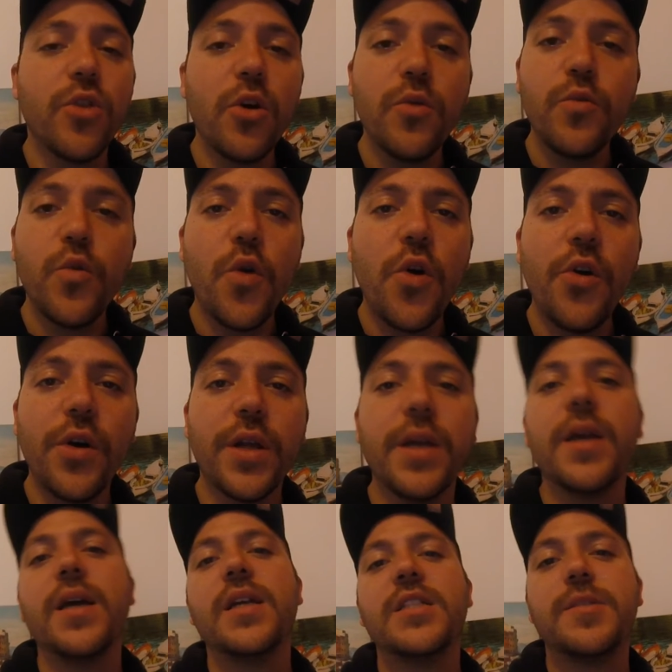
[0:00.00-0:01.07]
don't worry,
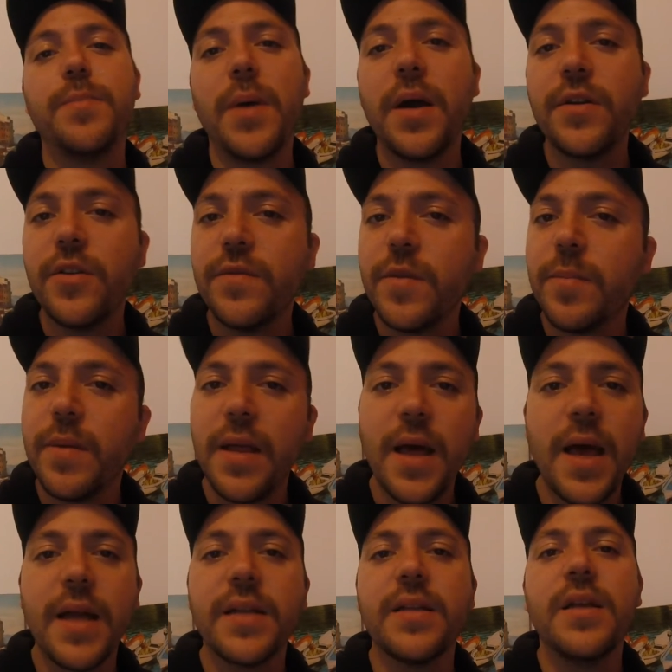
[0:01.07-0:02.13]
it's part of the
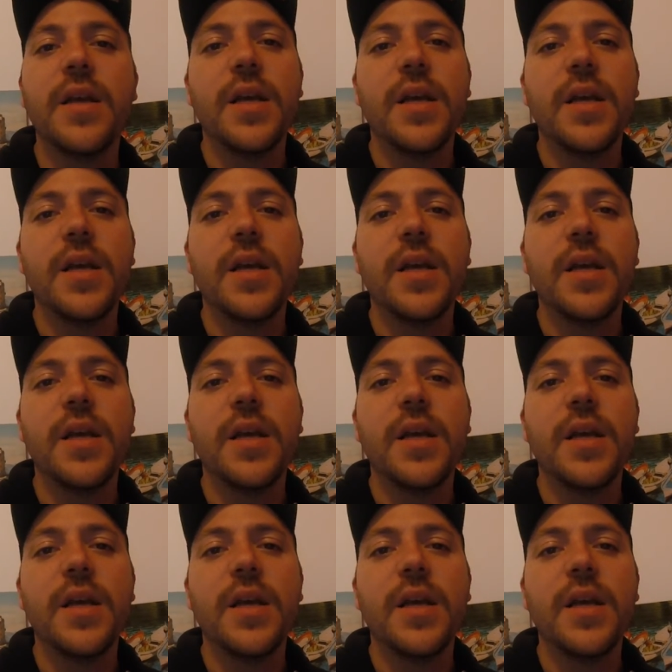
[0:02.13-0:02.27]
plan.